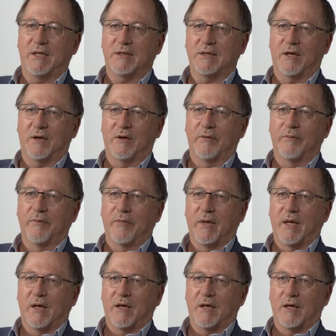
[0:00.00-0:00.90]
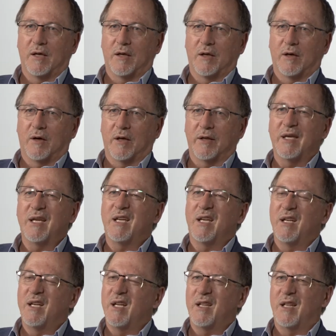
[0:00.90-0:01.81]
So, you know, I think
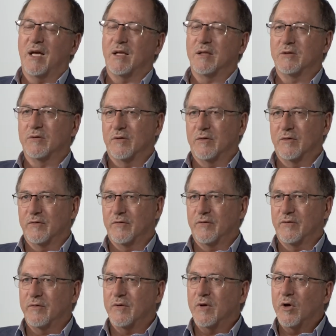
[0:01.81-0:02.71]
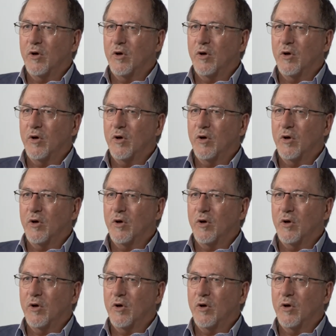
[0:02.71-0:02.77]
you need that sort of